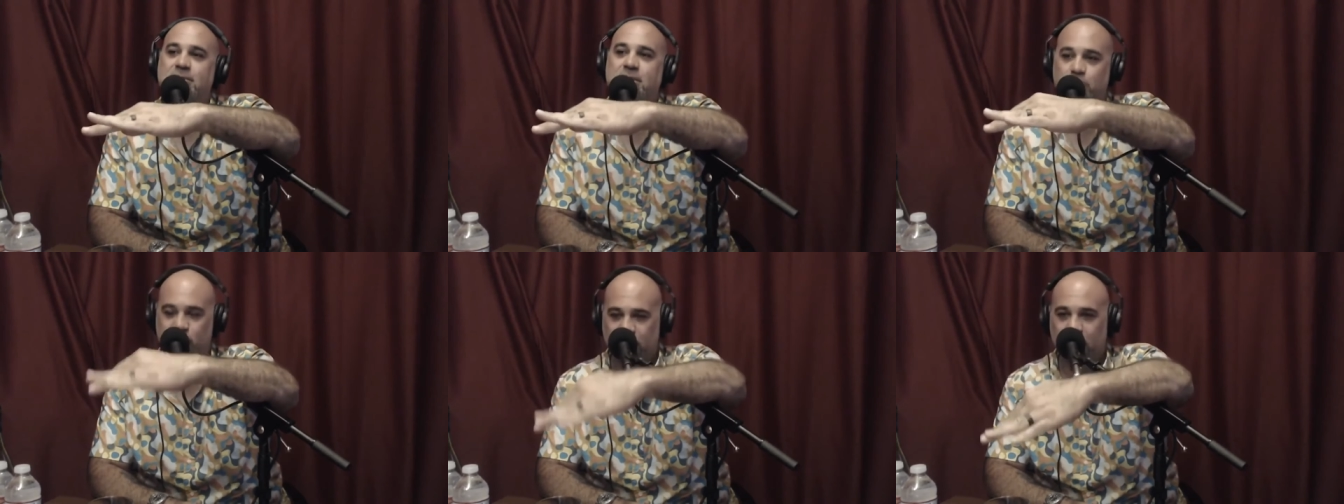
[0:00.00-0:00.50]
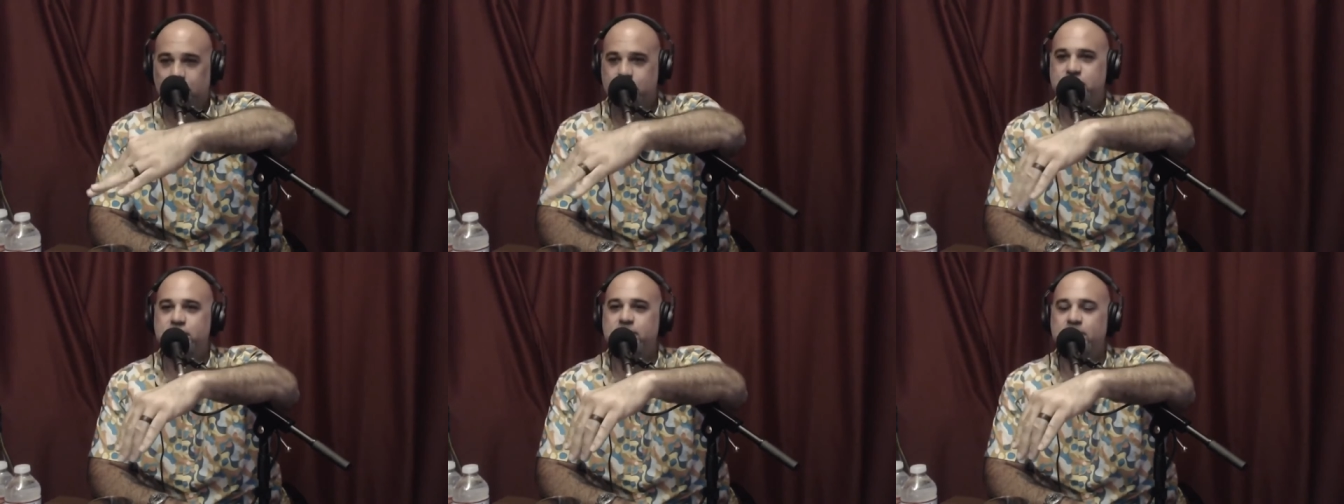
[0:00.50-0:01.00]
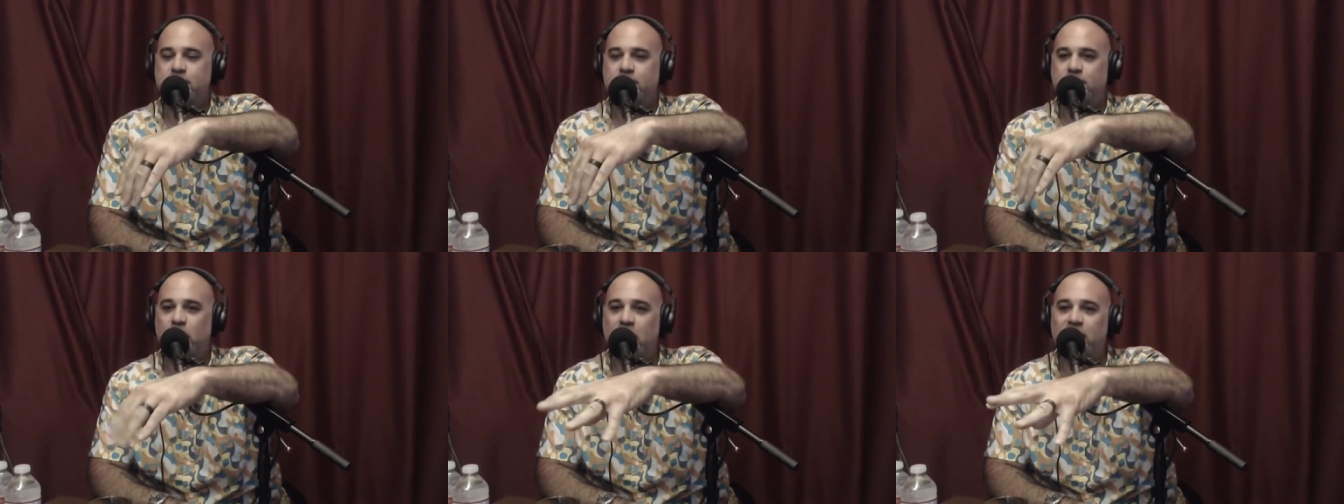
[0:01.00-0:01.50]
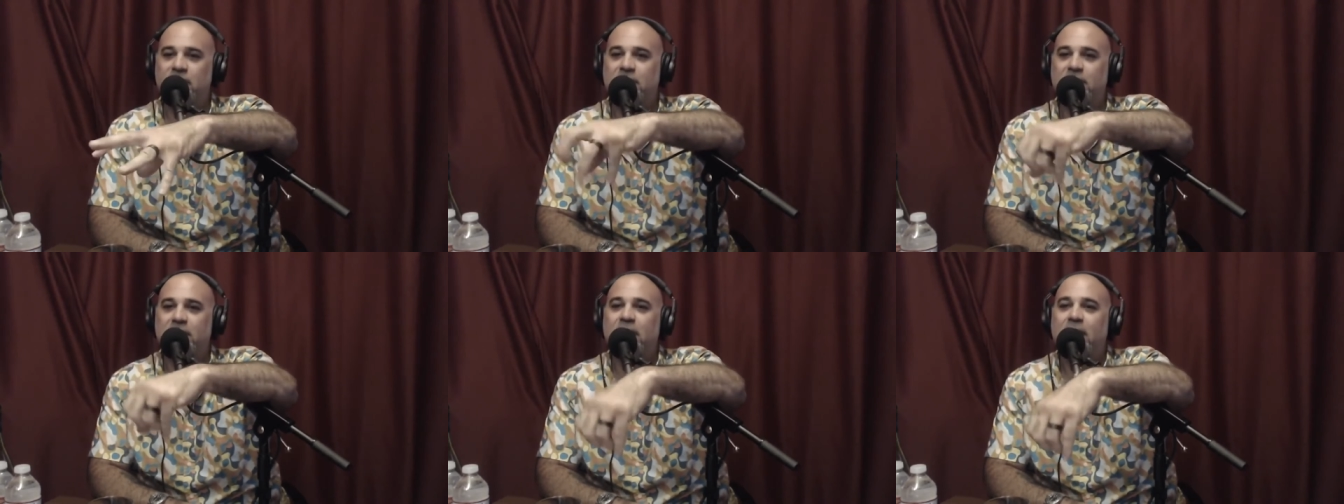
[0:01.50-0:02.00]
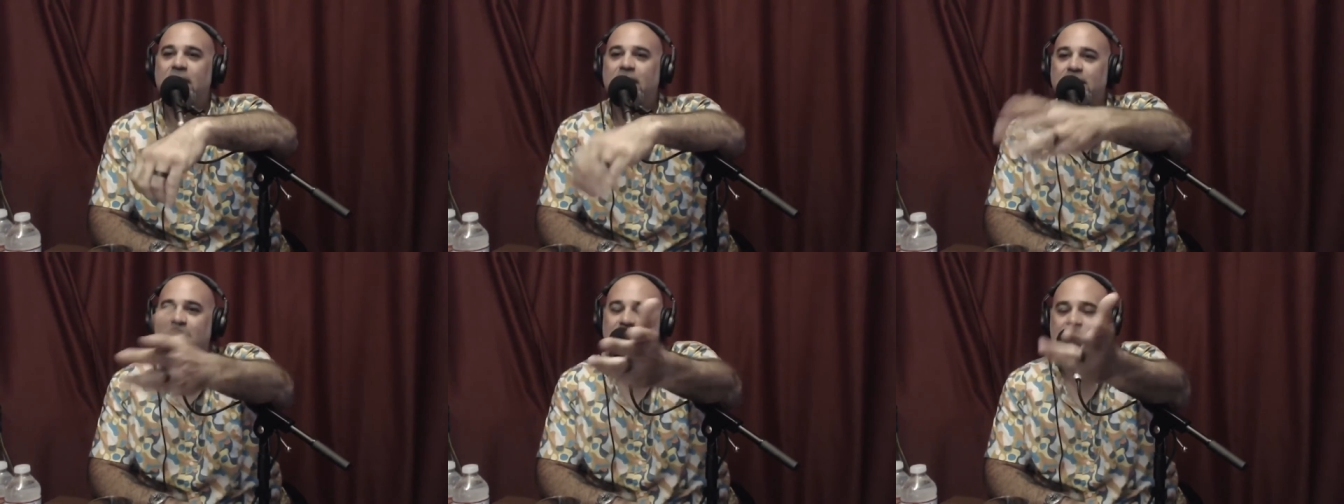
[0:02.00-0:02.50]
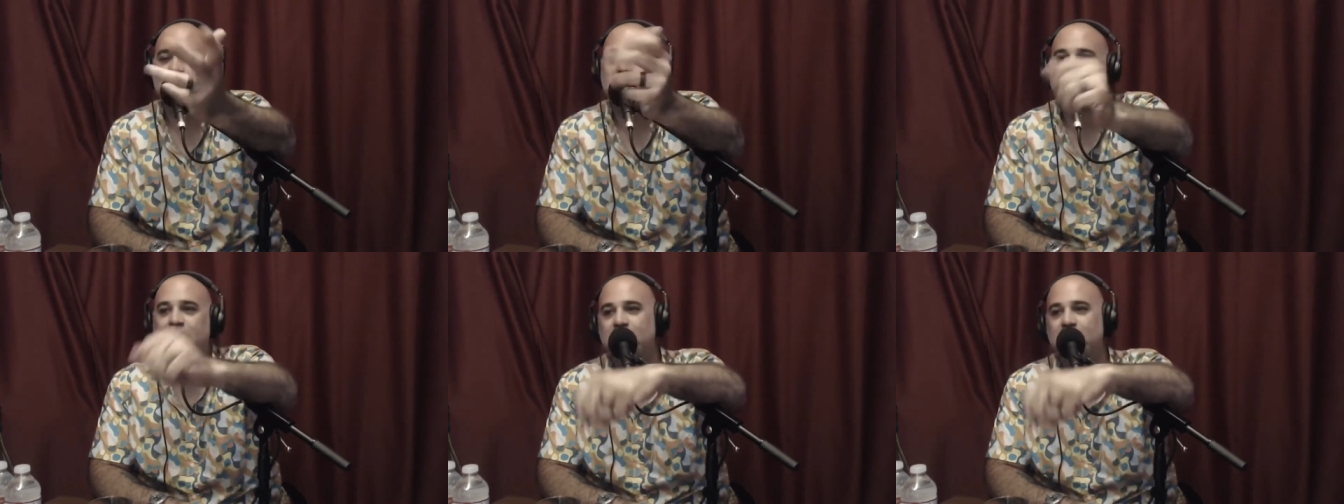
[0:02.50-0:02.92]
approach perfectly and i think